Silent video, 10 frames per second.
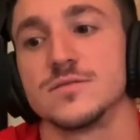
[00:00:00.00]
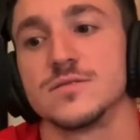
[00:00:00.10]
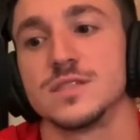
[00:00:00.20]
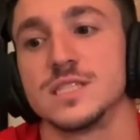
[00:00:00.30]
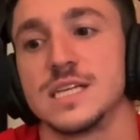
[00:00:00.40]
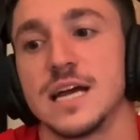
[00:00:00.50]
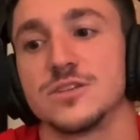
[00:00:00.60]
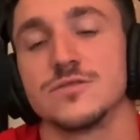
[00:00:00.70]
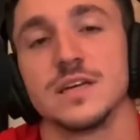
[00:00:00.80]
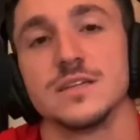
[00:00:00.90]

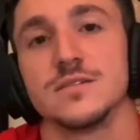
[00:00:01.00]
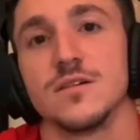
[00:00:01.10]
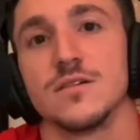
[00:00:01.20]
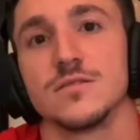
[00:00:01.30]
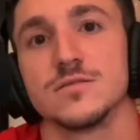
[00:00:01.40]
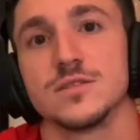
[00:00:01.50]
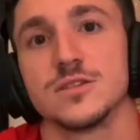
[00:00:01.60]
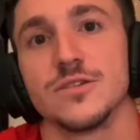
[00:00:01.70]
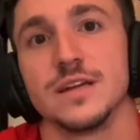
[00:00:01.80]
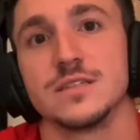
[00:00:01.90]
saturate our
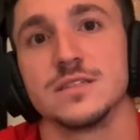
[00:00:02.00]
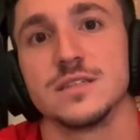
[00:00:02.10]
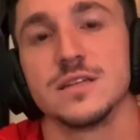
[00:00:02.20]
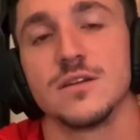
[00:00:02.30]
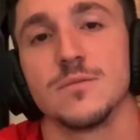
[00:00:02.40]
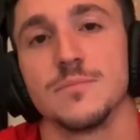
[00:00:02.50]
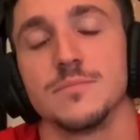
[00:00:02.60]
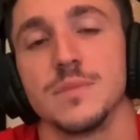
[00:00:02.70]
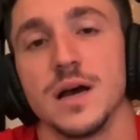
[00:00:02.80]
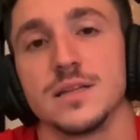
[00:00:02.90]
screens and our
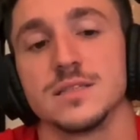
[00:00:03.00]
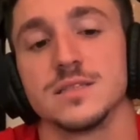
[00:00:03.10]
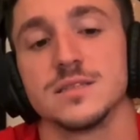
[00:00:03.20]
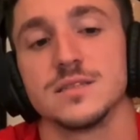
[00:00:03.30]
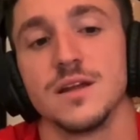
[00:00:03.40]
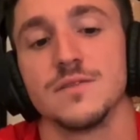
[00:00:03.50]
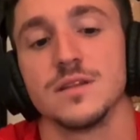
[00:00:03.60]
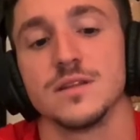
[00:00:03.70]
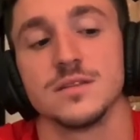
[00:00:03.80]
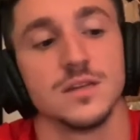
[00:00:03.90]
minds and everything.